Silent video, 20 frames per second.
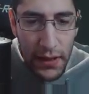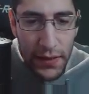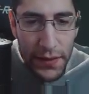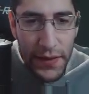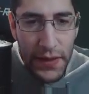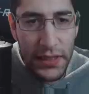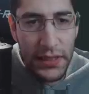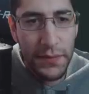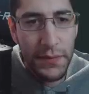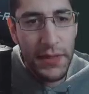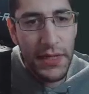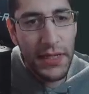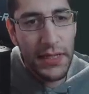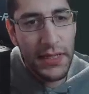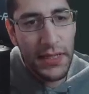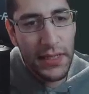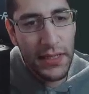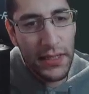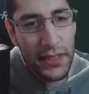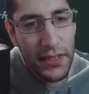this means
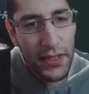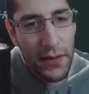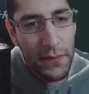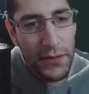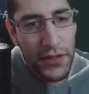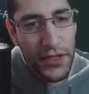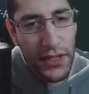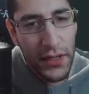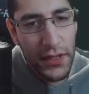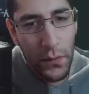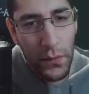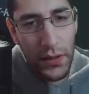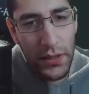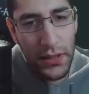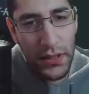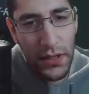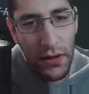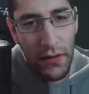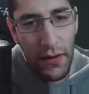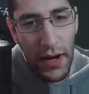this assumption
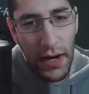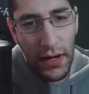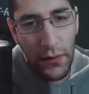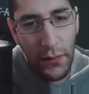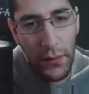was correct.